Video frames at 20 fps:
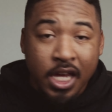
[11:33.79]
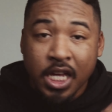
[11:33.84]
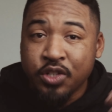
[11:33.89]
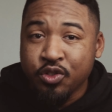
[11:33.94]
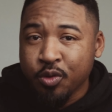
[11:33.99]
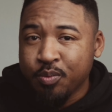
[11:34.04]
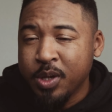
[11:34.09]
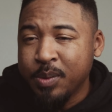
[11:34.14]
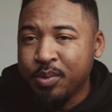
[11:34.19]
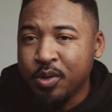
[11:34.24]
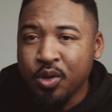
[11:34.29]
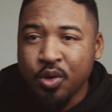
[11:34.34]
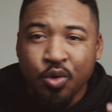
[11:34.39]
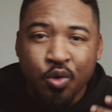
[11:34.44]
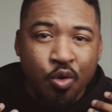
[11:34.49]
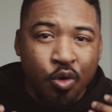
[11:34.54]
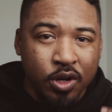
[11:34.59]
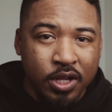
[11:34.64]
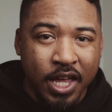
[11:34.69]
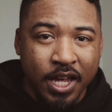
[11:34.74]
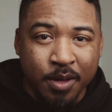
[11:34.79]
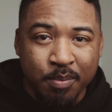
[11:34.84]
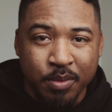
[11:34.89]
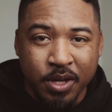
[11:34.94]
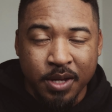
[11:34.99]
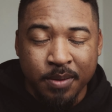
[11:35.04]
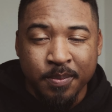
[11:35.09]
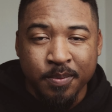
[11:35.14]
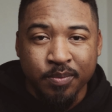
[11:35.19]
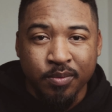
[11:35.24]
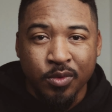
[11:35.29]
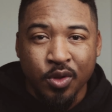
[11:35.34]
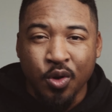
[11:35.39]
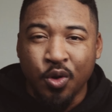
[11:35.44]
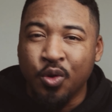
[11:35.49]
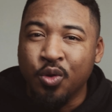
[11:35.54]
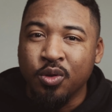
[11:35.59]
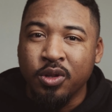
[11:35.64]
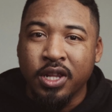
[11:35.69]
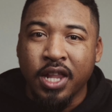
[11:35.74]
It's for people who are like me,
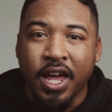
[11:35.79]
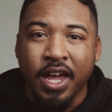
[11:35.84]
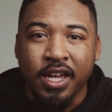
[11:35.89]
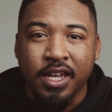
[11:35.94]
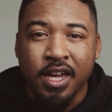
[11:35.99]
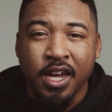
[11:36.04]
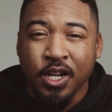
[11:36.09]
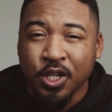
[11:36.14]
who like